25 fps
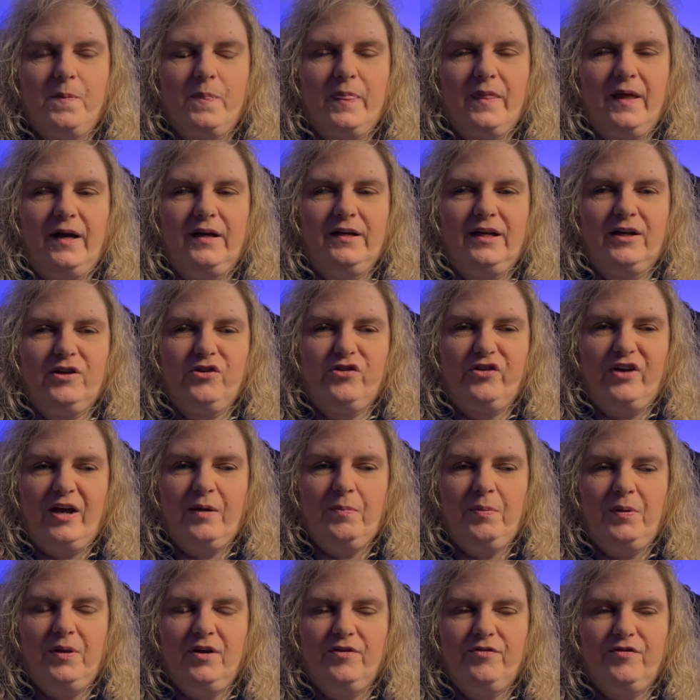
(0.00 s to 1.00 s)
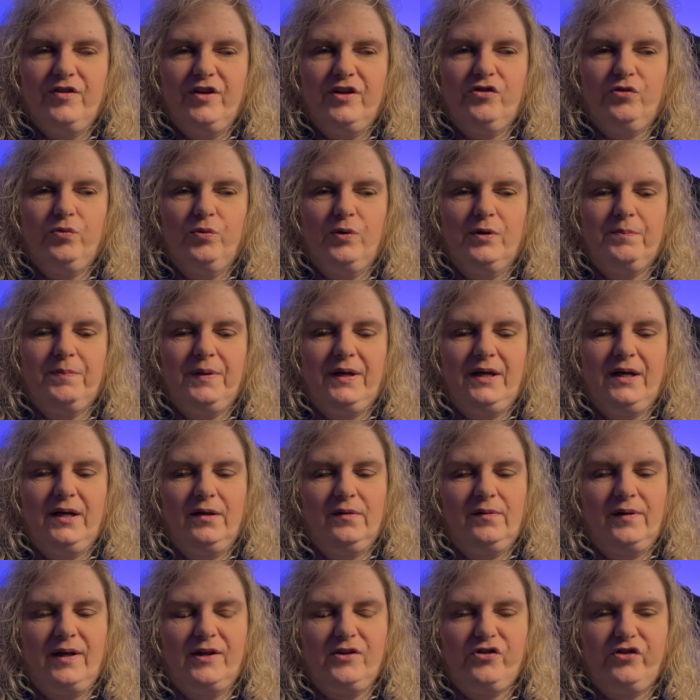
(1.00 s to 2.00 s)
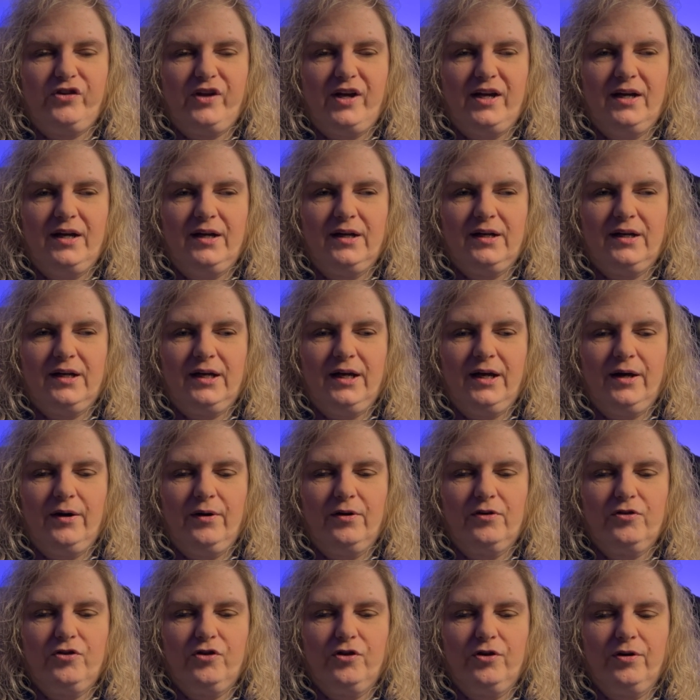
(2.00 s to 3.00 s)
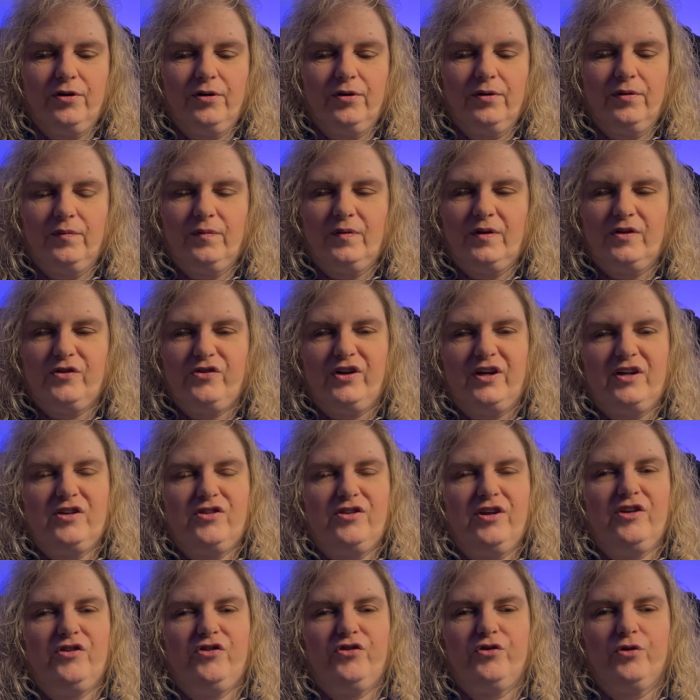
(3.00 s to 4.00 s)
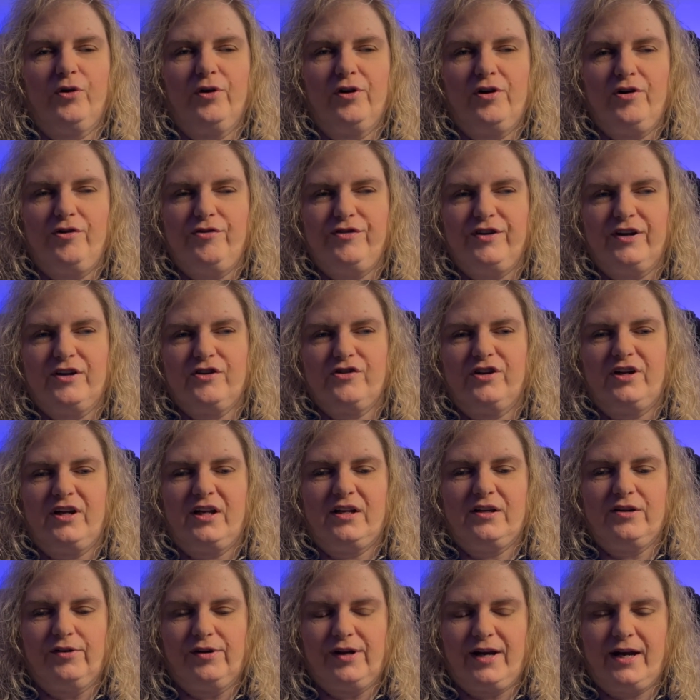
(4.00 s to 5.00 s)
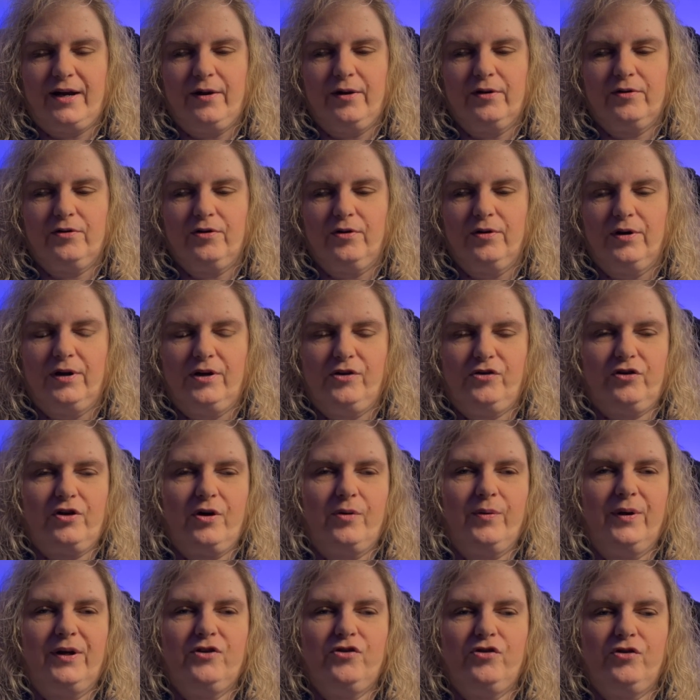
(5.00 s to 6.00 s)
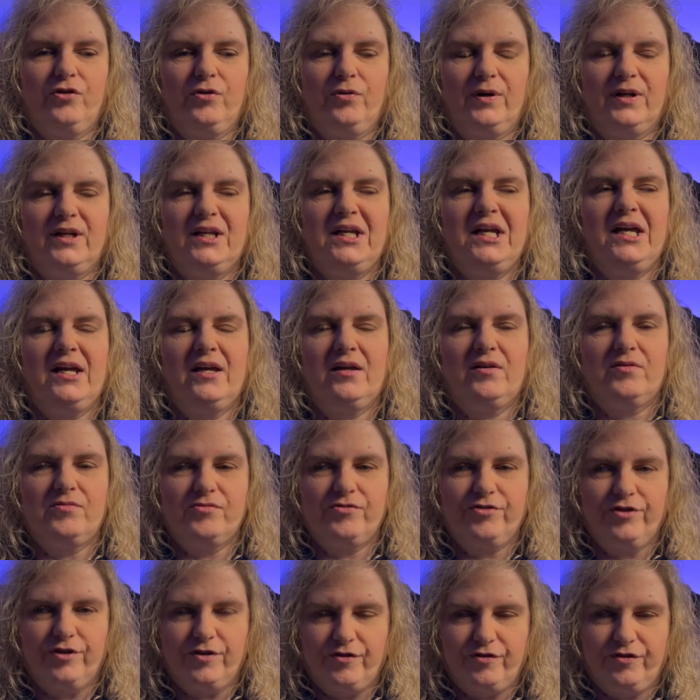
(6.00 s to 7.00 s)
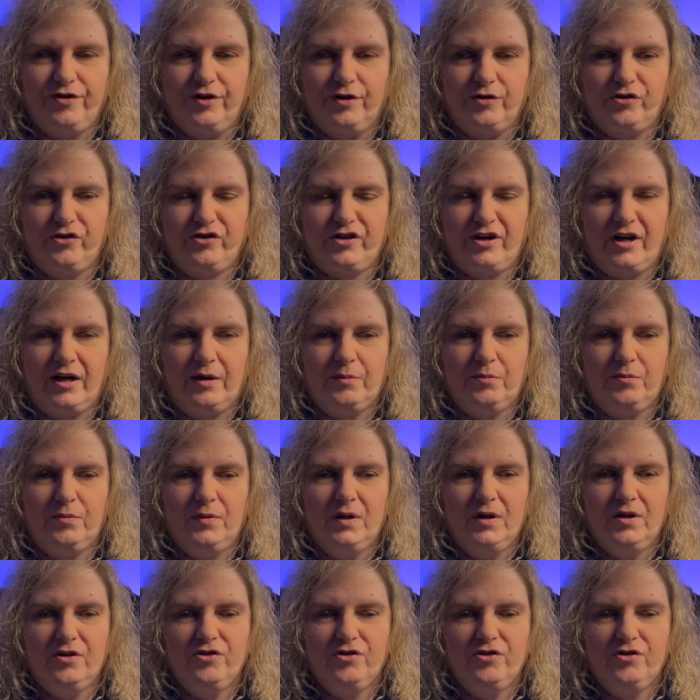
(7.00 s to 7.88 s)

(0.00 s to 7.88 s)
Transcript: An example of this would be, let's say it's historical fiction, and your character is going to an inn for the first time.